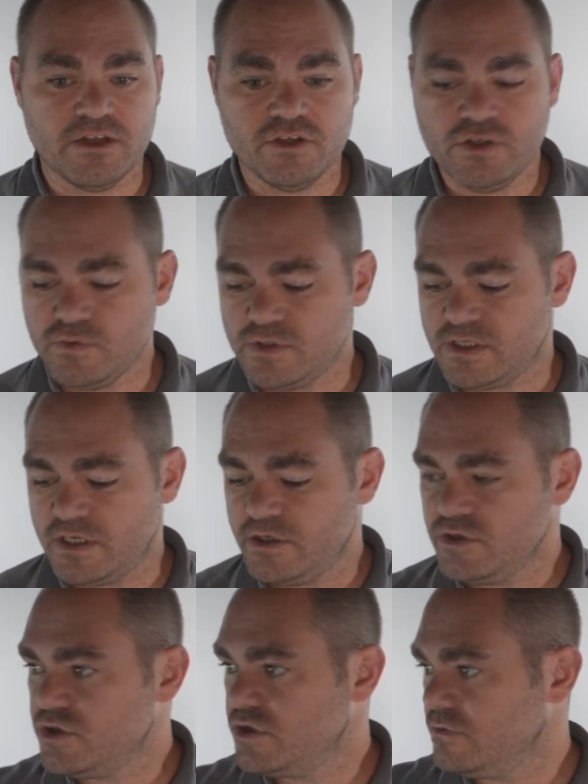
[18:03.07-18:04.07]

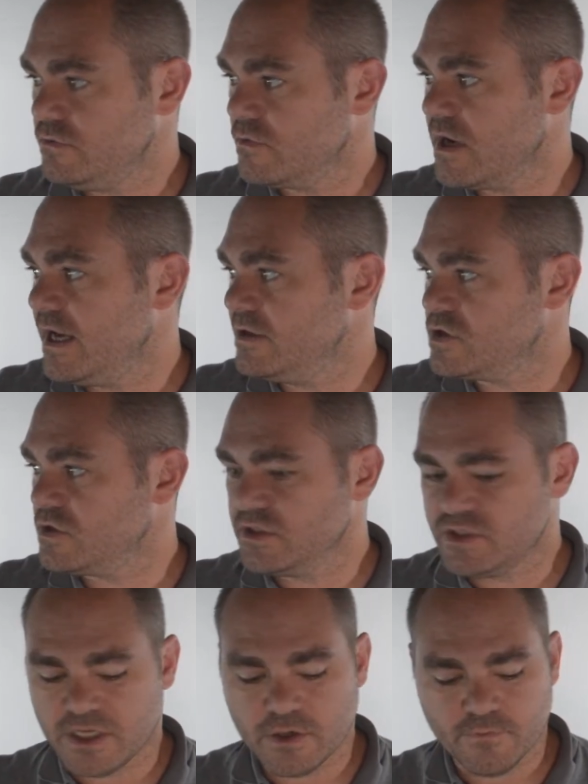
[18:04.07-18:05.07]
usage, right? So let's
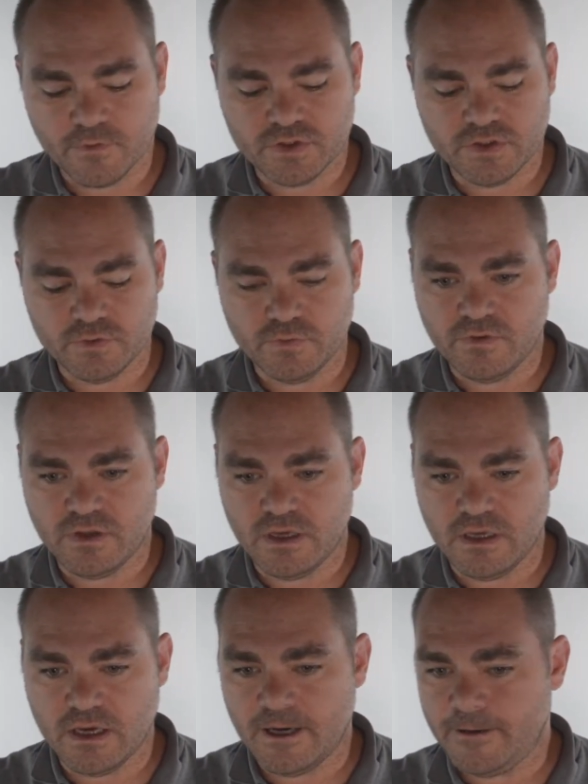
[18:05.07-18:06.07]
get over to
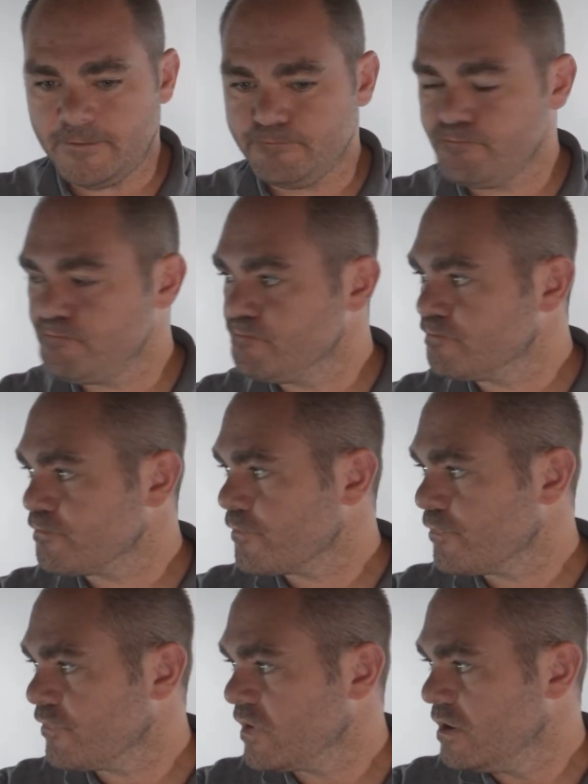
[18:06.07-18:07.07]
the
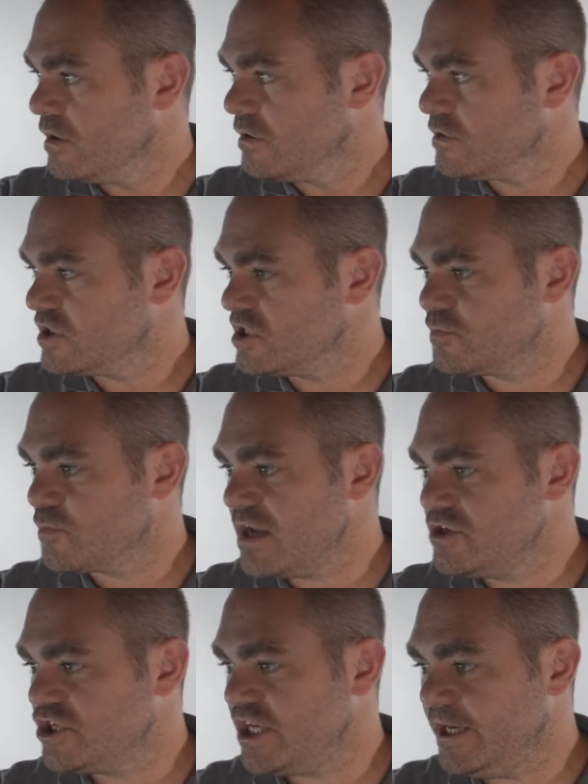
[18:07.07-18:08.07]

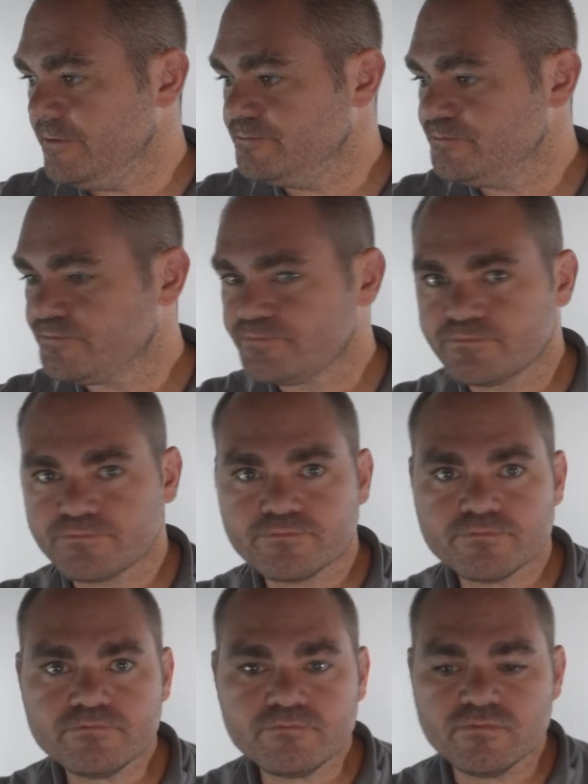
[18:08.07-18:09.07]
spreadsheet.
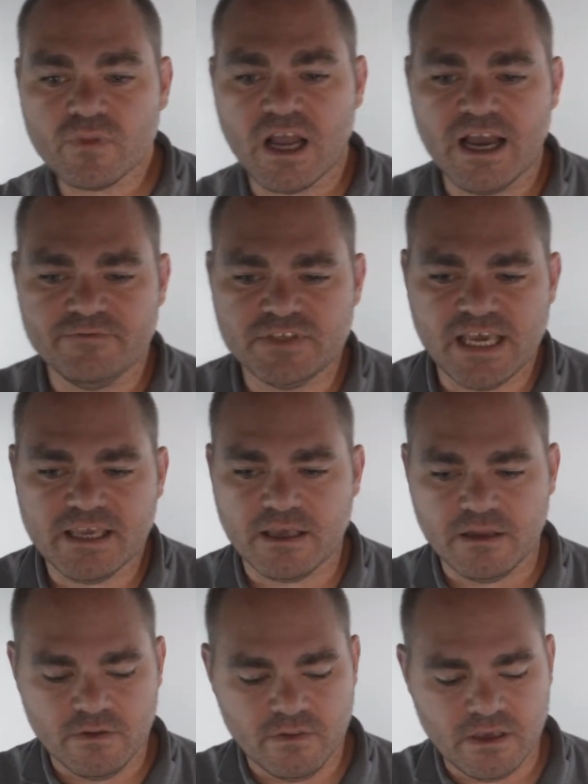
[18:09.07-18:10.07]
I've
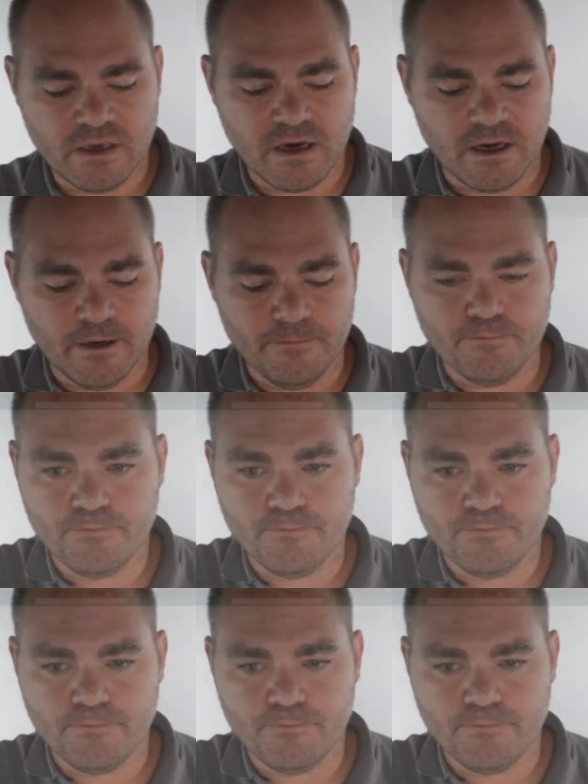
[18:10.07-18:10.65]
taken the